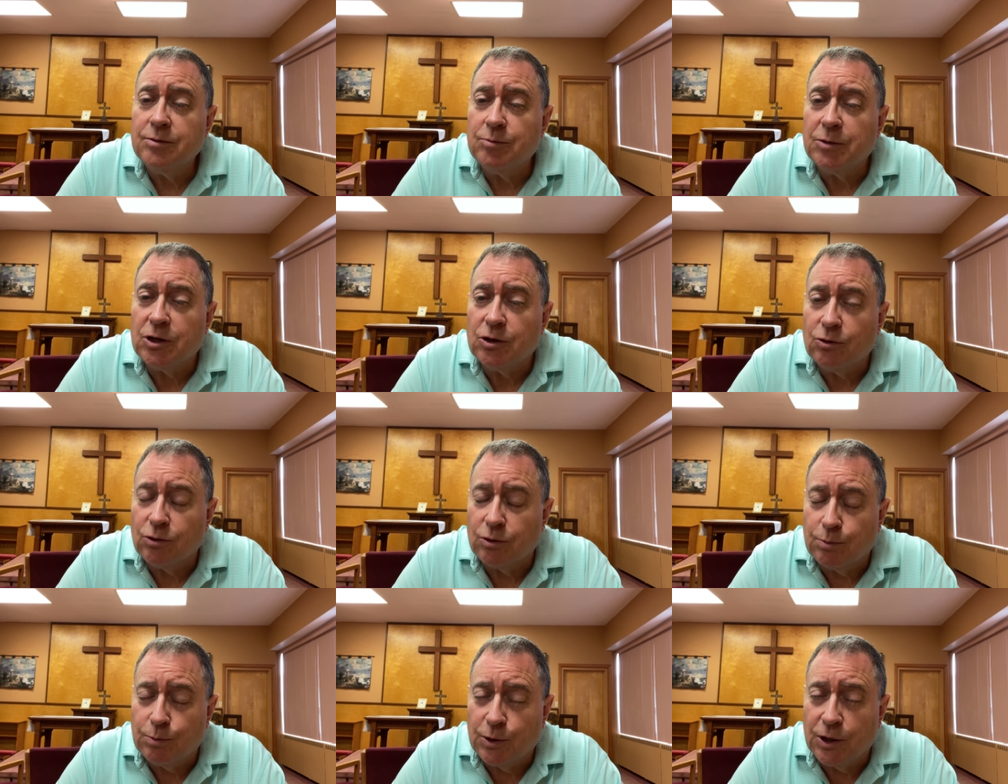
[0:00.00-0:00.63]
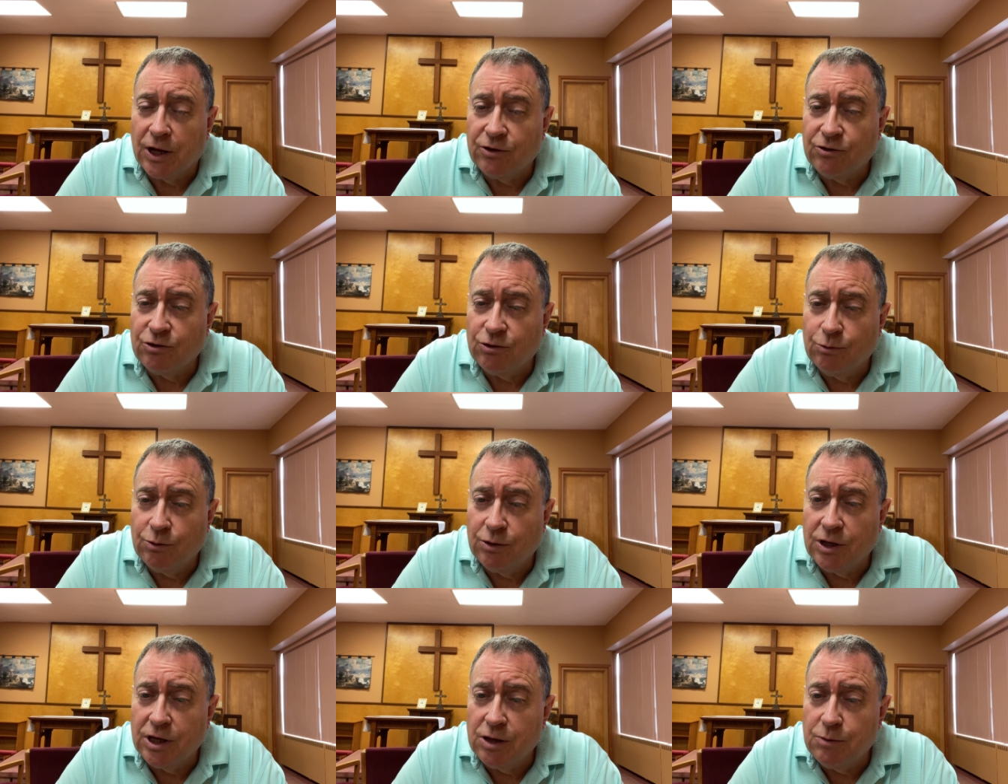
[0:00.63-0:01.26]
may the Lord bless you
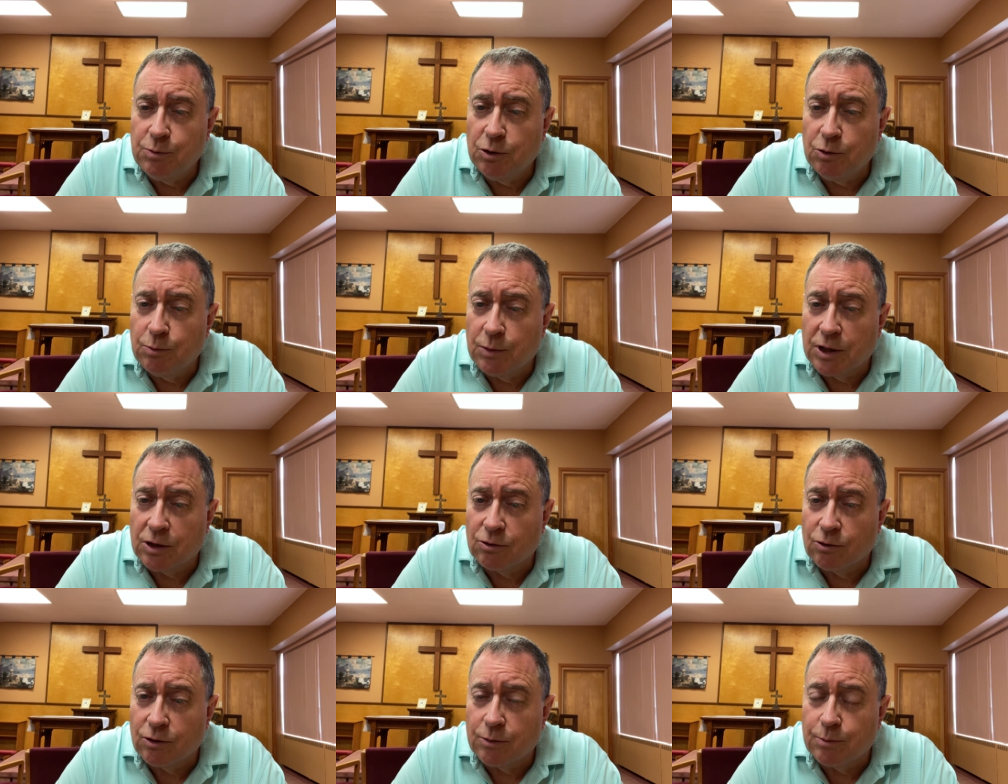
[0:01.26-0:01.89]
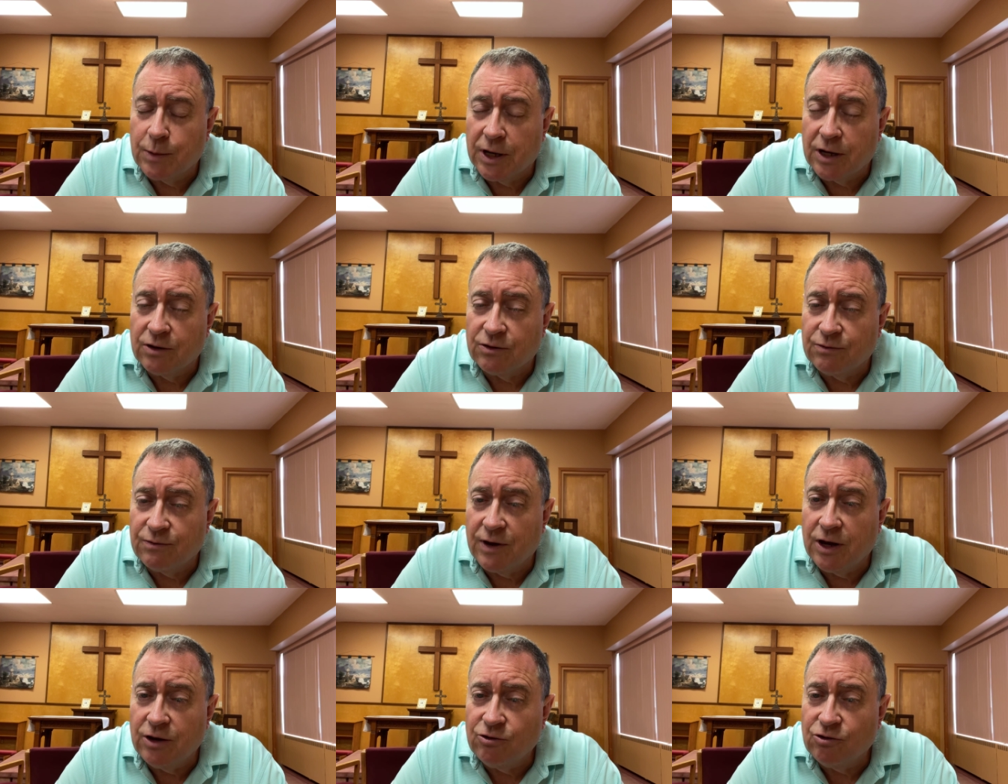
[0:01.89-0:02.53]
and keep you. May the Lord make his
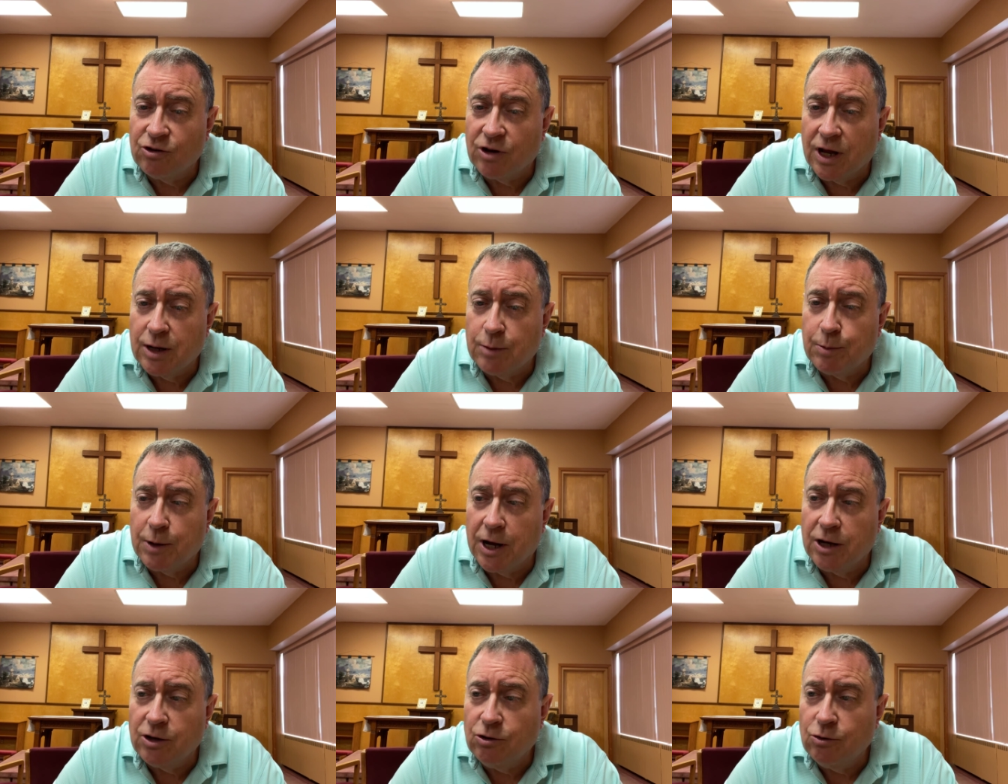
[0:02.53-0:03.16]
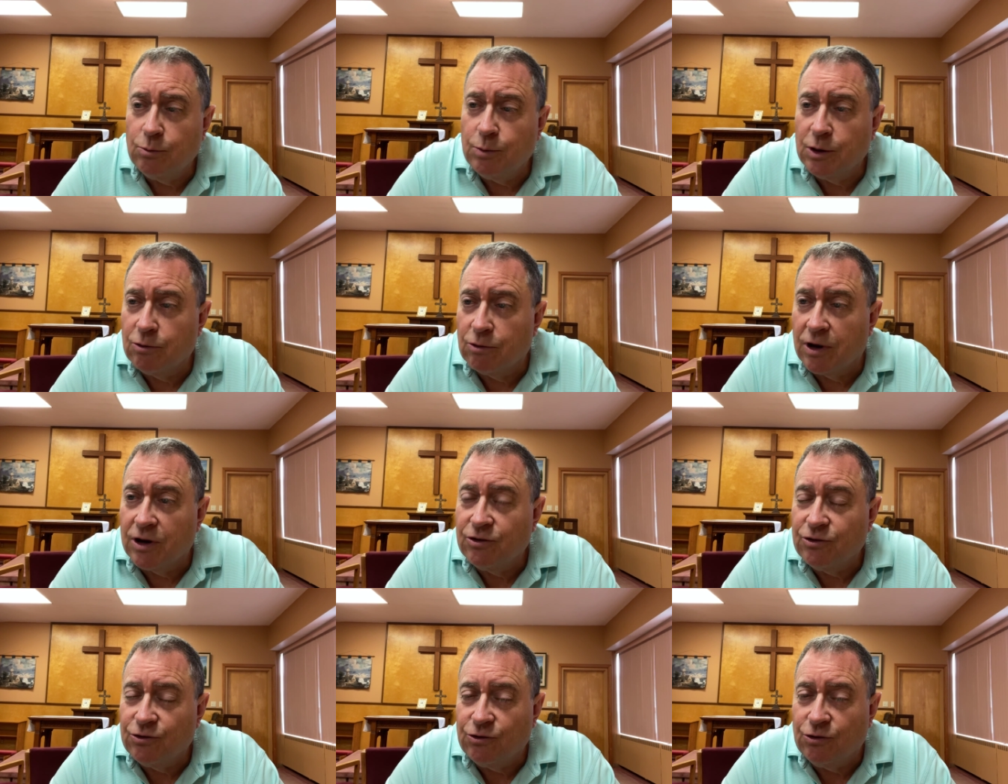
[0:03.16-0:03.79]
face shine upon you and be
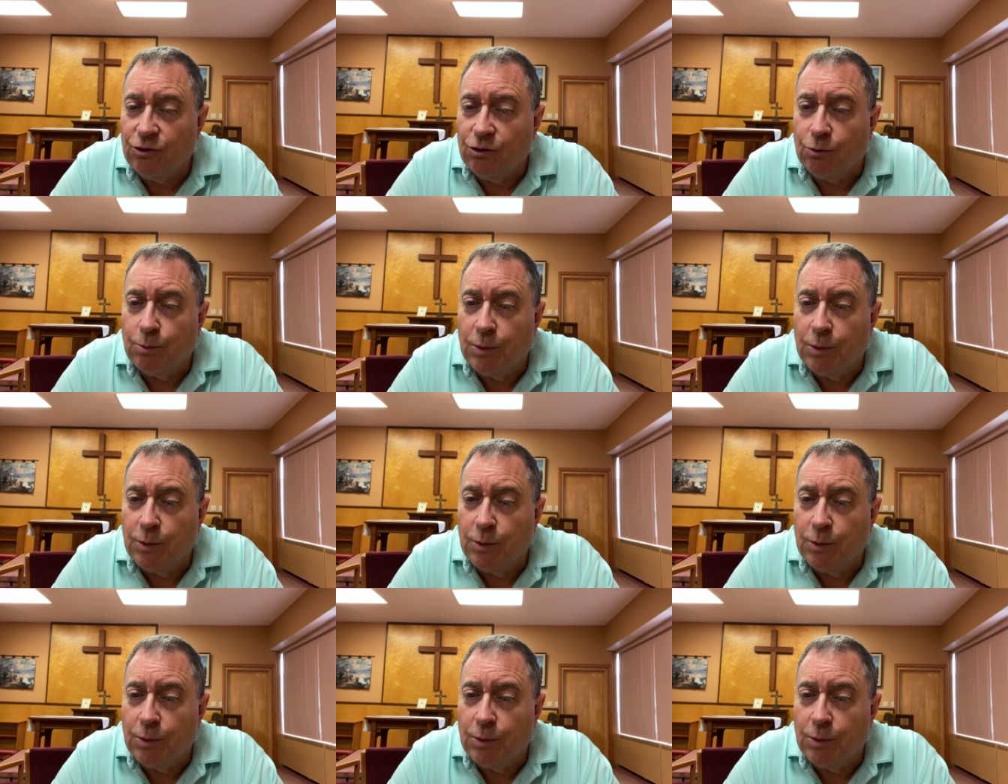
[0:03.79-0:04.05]
gracious to you.